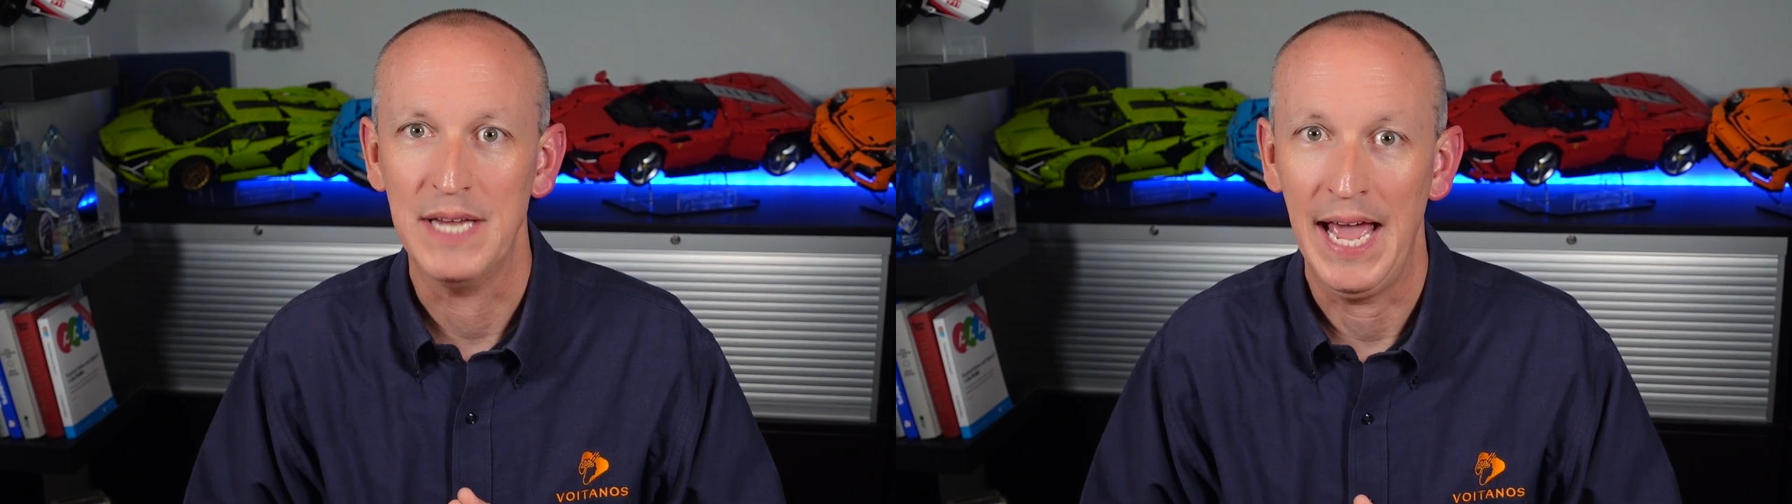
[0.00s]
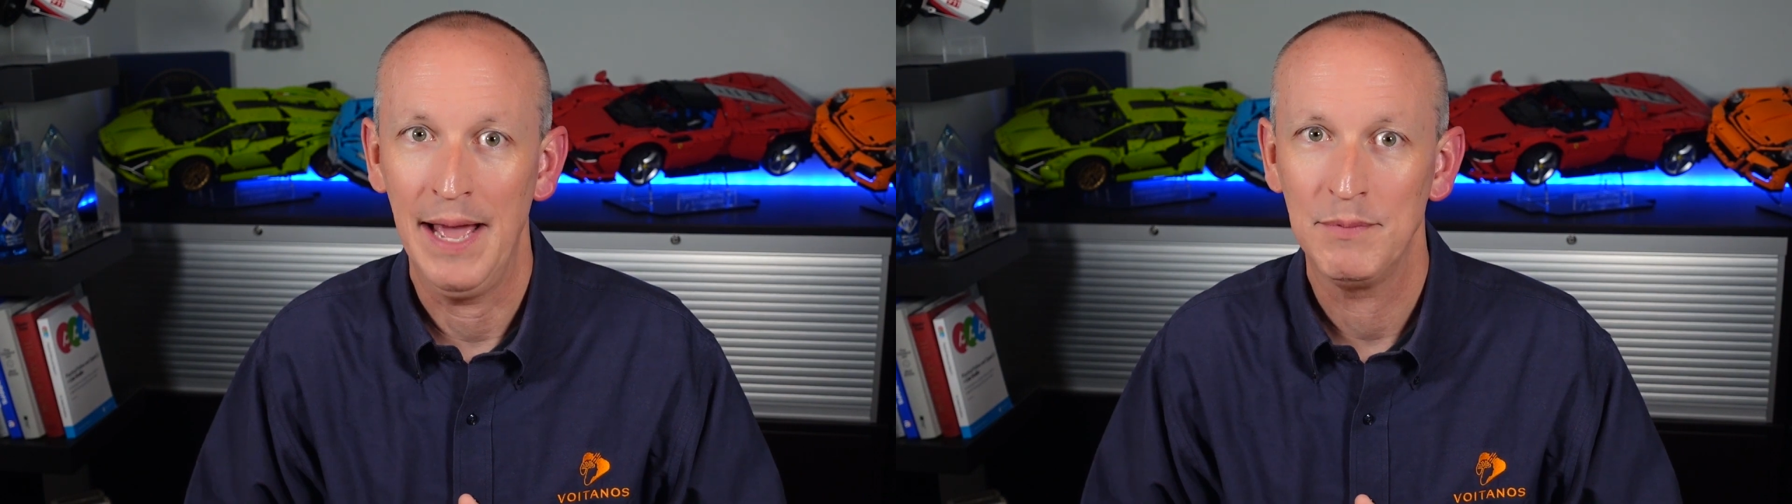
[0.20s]

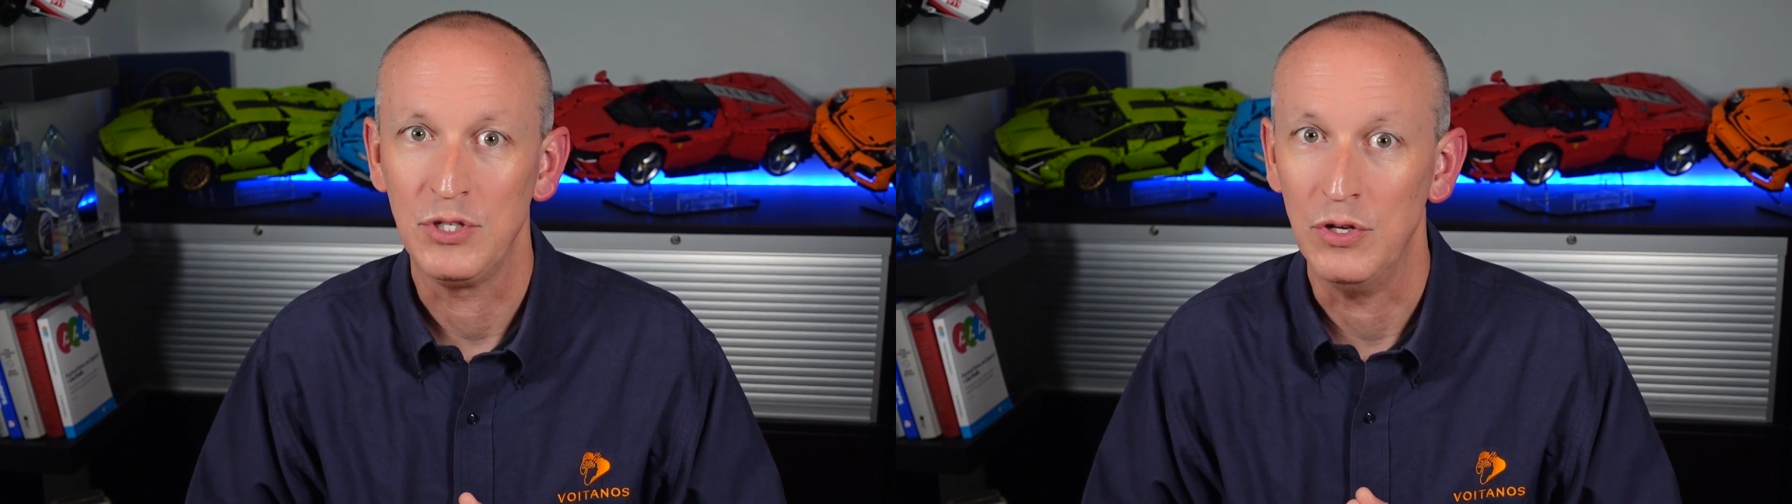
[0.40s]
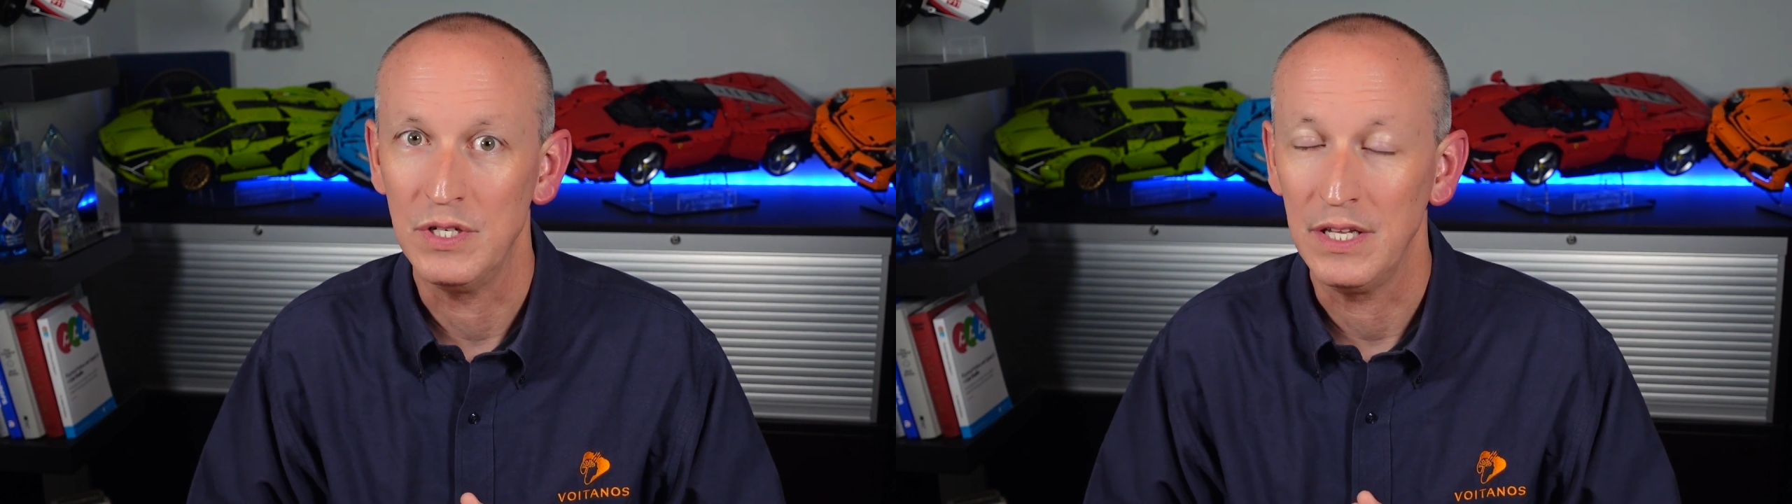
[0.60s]
apps
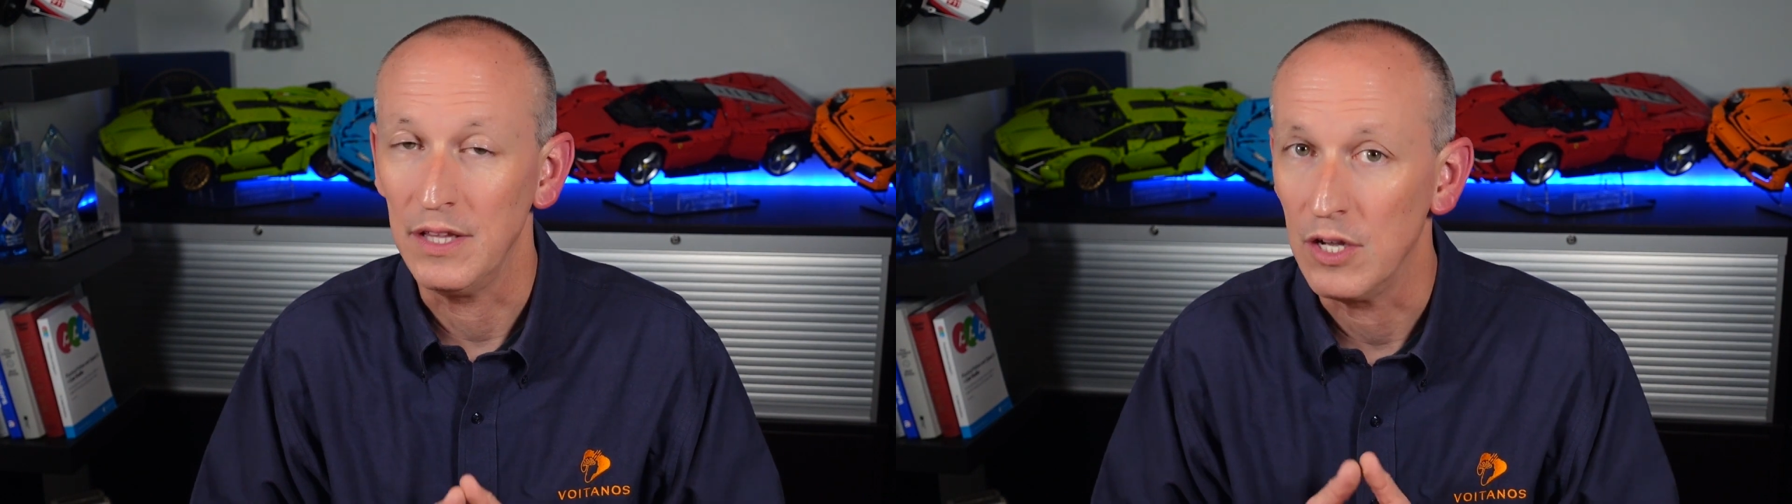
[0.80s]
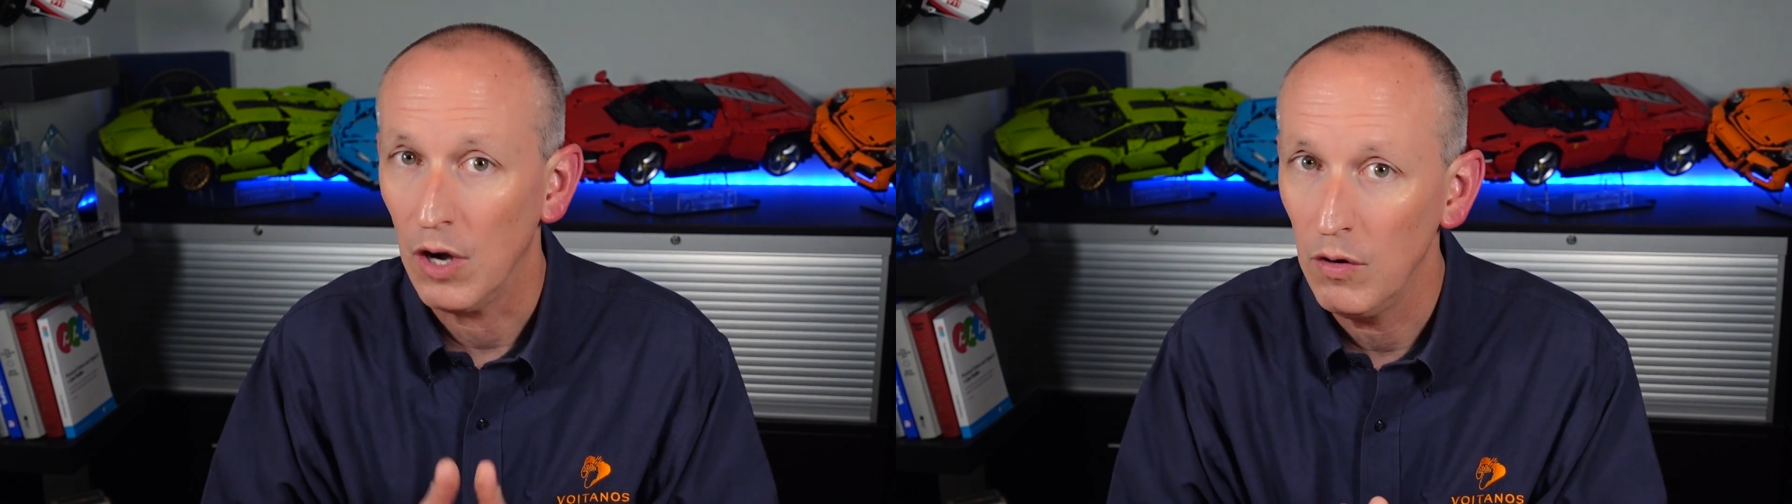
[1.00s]
using
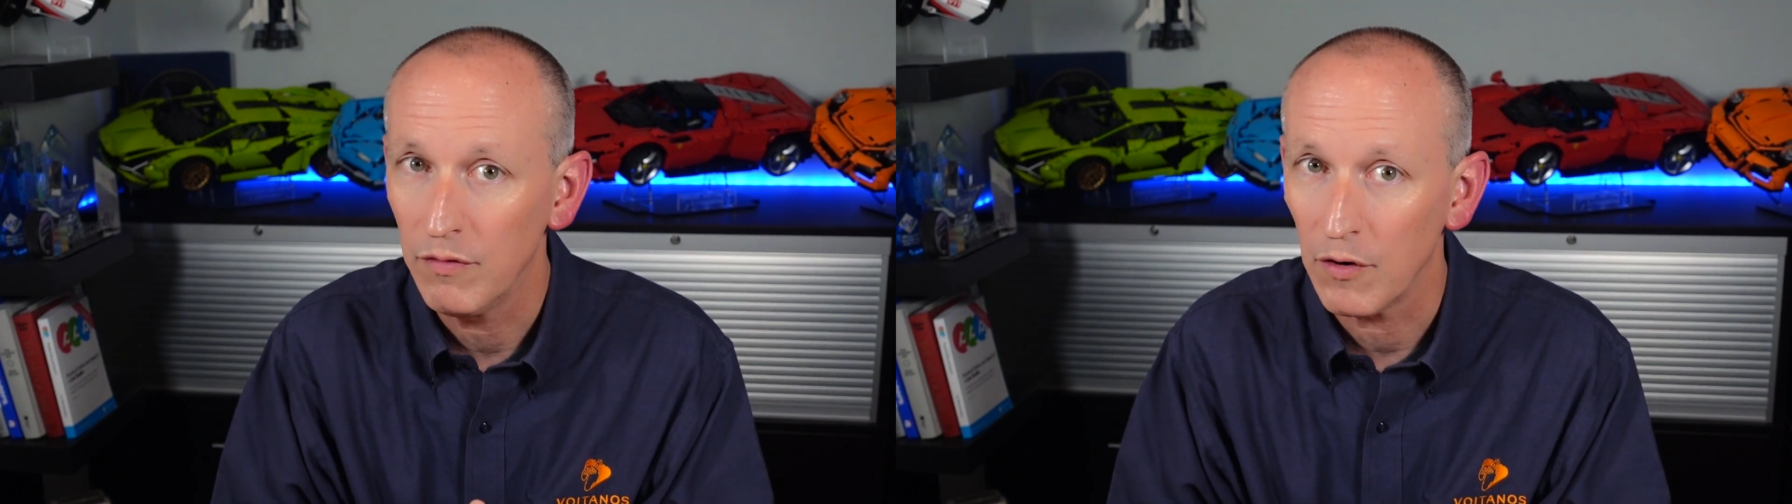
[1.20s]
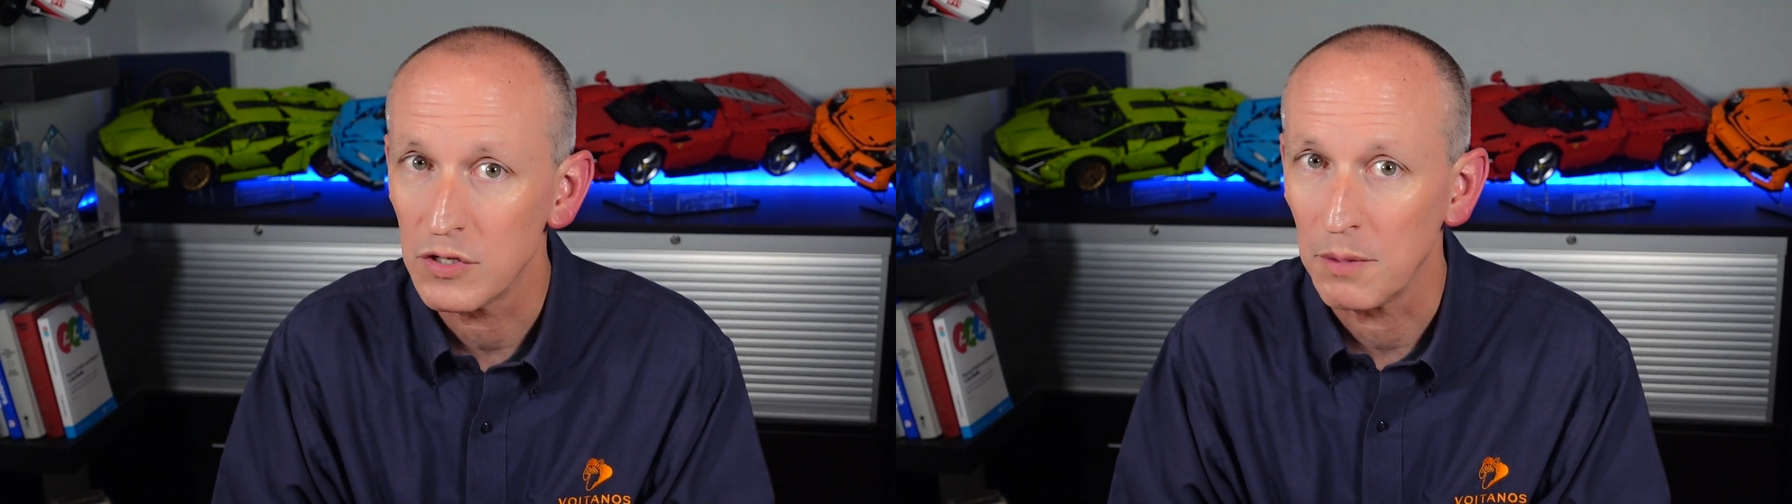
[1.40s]
the code
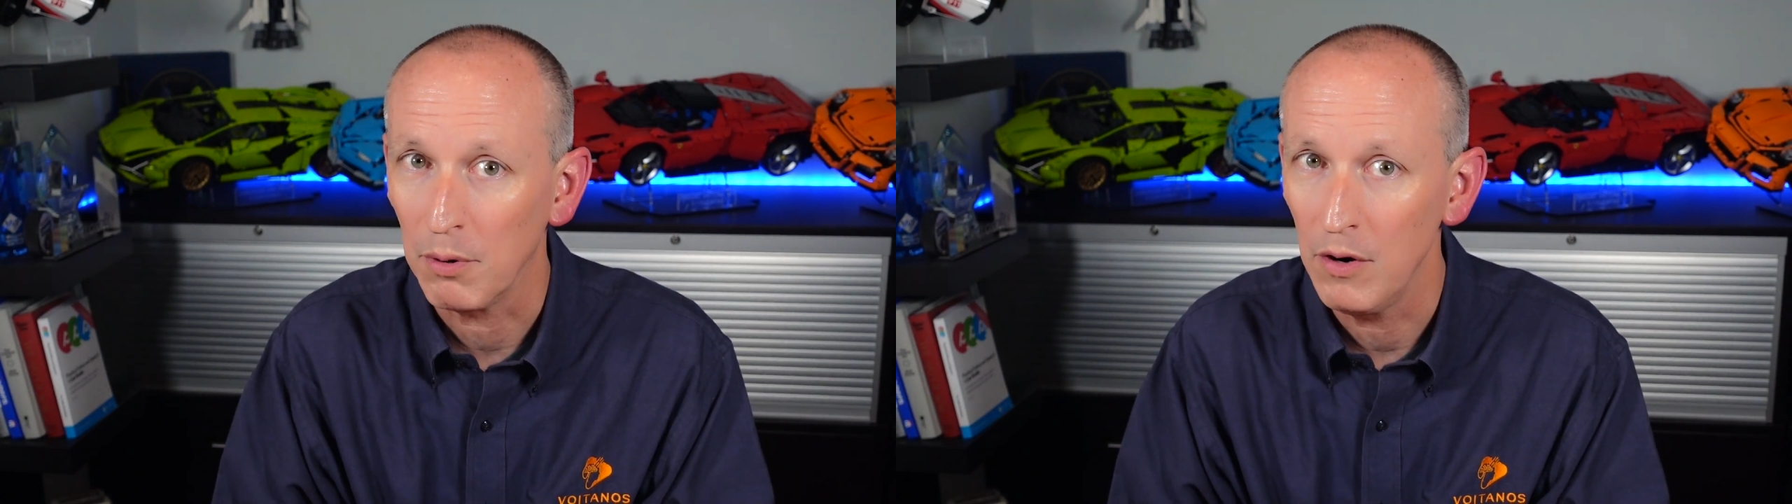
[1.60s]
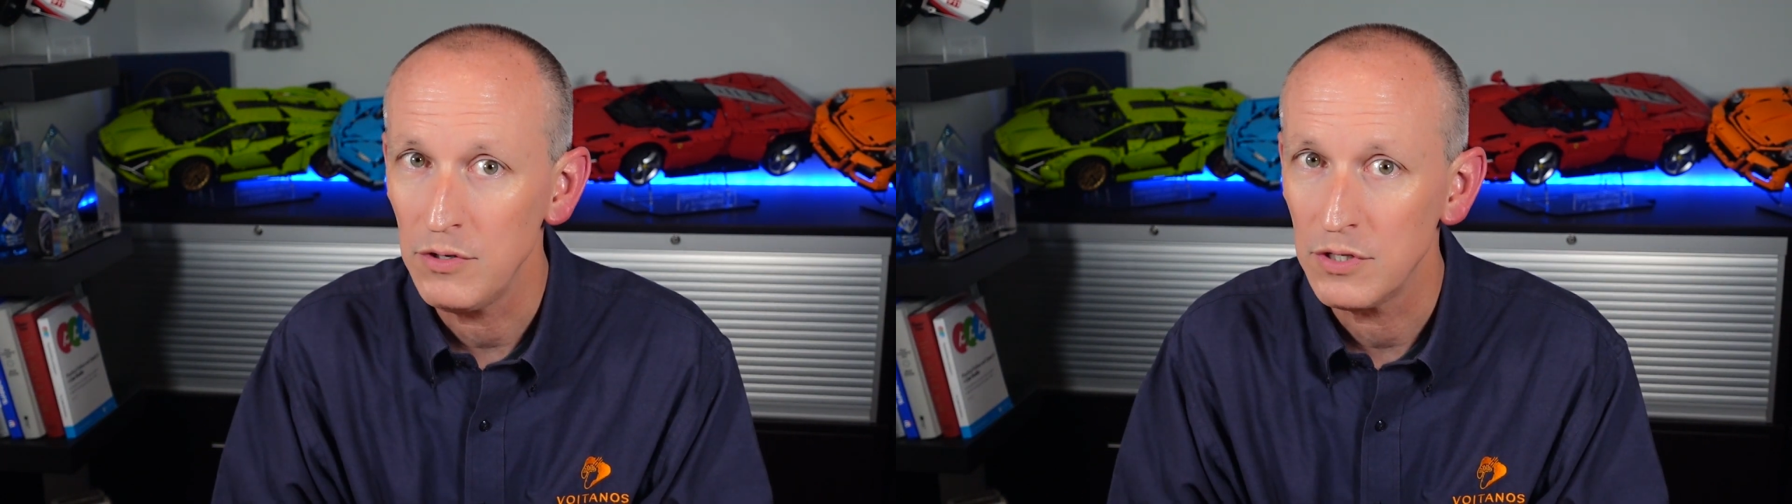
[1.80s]
first
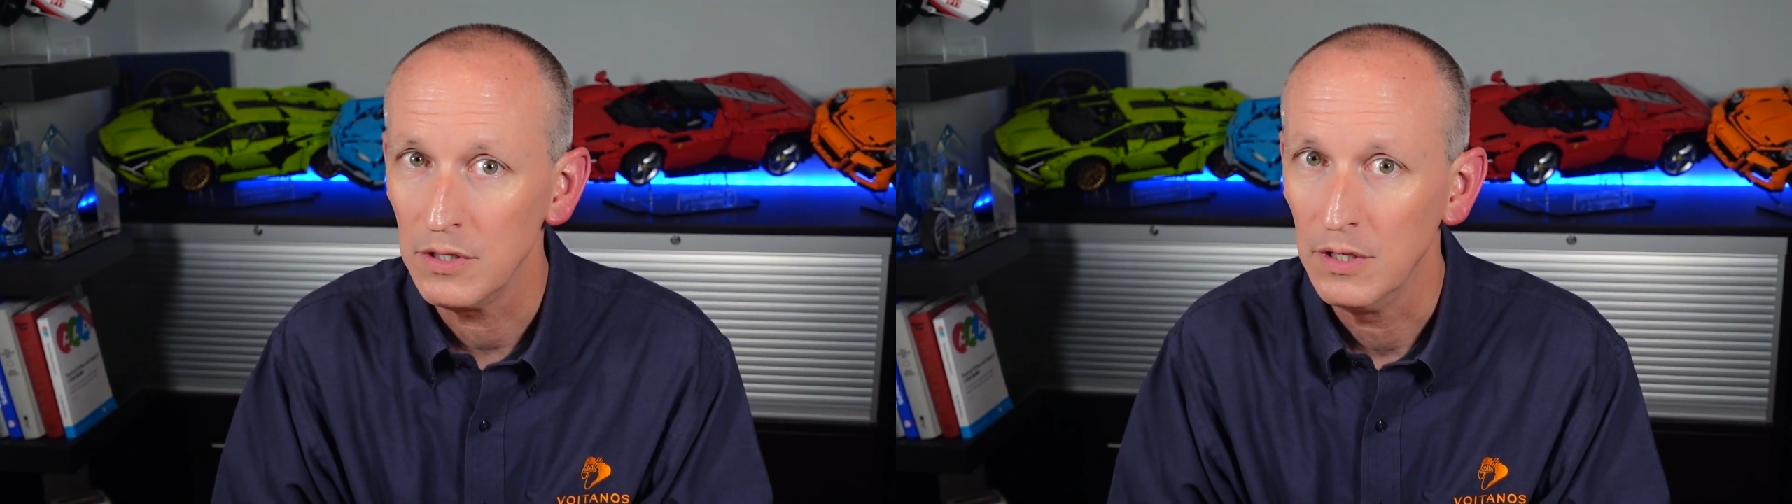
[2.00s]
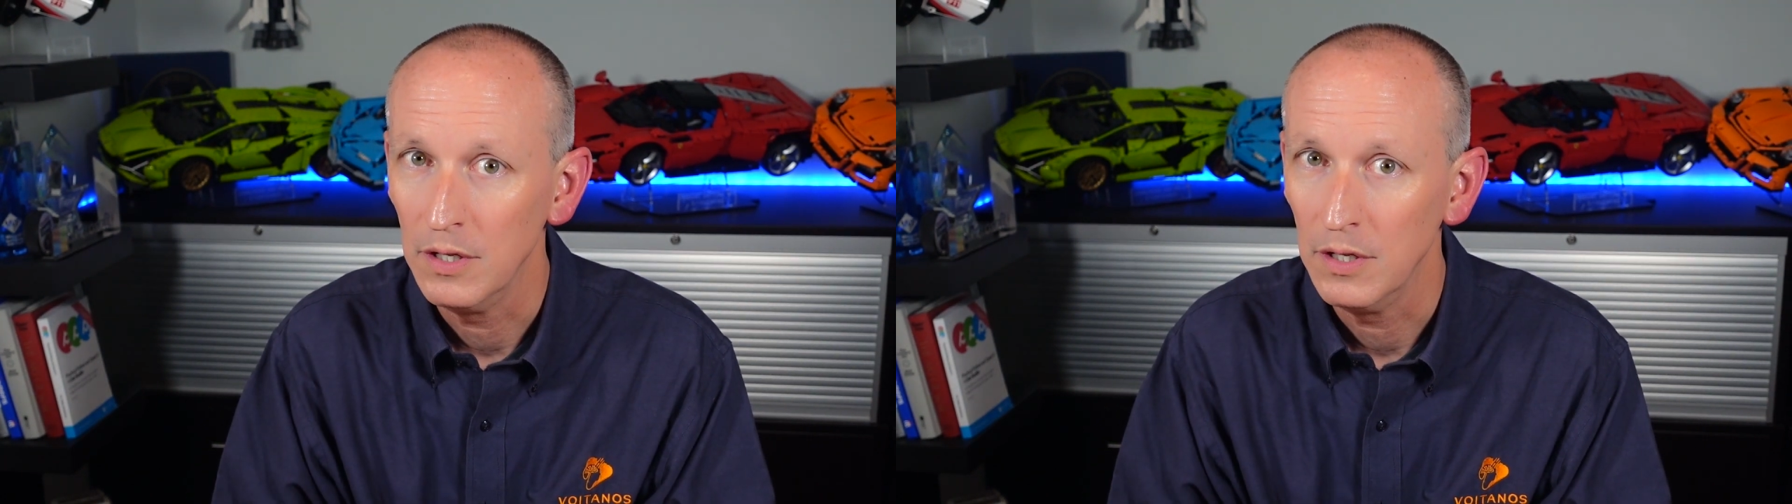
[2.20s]
approach?